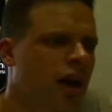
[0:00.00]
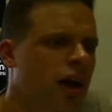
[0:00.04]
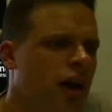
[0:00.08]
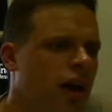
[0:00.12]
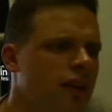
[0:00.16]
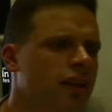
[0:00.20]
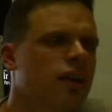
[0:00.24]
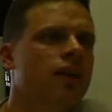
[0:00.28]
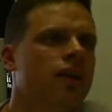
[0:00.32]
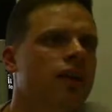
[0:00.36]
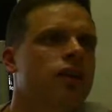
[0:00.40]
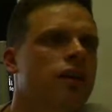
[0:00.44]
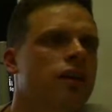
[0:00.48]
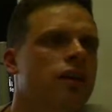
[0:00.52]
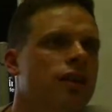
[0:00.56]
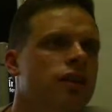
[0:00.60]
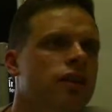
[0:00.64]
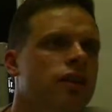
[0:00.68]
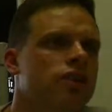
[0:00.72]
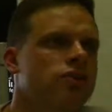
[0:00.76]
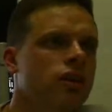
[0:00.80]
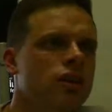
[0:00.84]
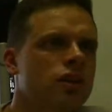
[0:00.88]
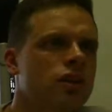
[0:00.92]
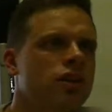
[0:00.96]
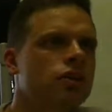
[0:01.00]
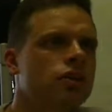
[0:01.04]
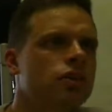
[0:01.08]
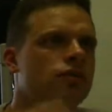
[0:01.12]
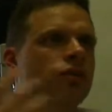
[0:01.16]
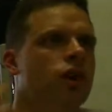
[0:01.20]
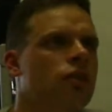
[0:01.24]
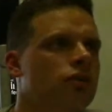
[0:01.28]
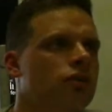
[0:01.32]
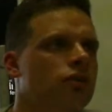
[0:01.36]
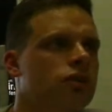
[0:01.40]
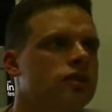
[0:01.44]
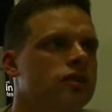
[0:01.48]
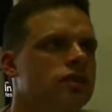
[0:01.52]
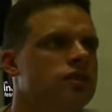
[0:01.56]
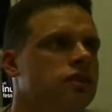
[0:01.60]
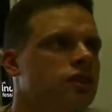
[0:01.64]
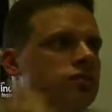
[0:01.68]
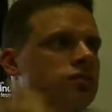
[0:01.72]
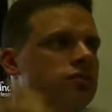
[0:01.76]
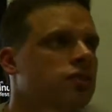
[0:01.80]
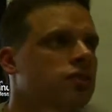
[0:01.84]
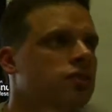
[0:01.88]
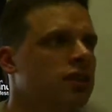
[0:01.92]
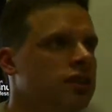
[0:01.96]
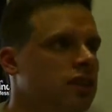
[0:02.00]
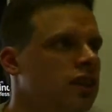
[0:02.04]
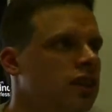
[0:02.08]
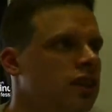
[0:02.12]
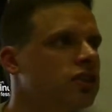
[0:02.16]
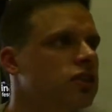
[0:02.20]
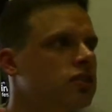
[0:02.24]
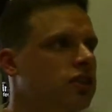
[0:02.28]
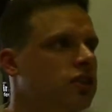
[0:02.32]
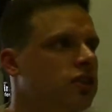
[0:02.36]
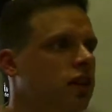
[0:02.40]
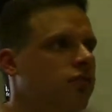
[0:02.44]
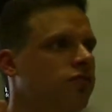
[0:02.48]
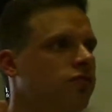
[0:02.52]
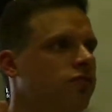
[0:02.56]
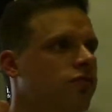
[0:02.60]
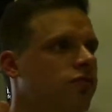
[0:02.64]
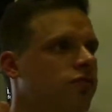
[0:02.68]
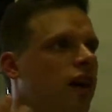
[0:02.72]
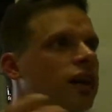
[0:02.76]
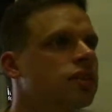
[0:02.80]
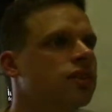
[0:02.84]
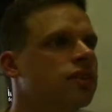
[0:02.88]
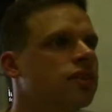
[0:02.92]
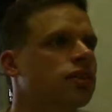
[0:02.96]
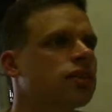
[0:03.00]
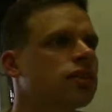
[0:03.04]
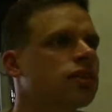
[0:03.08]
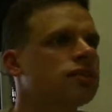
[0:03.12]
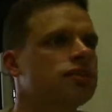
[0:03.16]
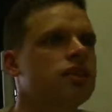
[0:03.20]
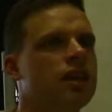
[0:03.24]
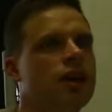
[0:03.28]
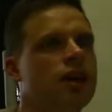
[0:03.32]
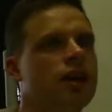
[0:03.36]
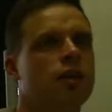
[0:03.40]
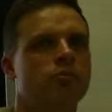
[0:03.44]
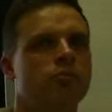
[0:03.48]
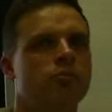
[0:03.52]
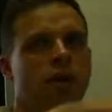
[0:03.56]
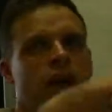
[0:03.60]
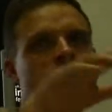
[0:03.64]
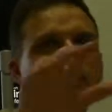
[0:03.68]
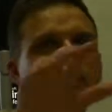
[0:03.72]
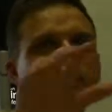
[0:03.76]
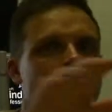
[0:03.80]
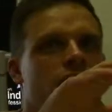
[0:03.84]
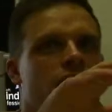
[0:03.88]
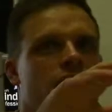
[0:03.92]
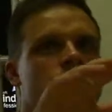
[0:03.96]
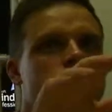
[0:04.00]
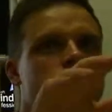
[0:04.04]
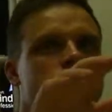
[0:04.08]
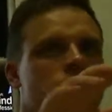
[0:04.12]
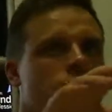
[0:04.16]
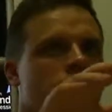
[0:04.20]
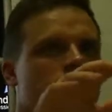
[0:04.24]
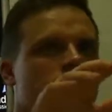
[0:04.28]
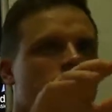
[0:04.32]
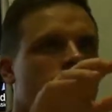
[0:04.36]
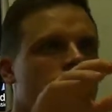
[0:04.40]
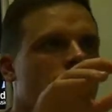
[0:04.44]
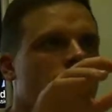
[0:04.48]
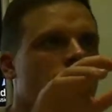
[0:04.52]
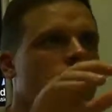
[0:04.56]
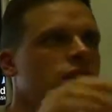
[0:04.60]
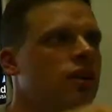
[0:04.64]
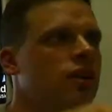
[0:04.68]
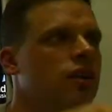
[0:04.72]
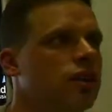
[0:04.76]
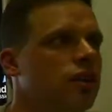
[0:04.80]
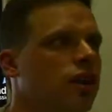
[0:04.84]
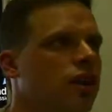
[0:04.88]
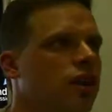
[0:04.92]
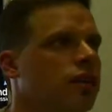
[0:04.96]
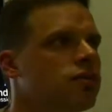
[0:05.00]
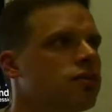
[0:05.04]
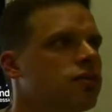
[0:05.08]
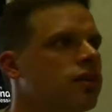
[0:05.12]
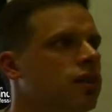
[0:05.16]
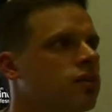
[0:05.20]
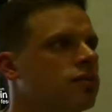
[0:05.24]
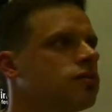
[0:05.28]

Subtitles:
hey, they're trying to define all these generalizations like functor that sit above iterable. You know,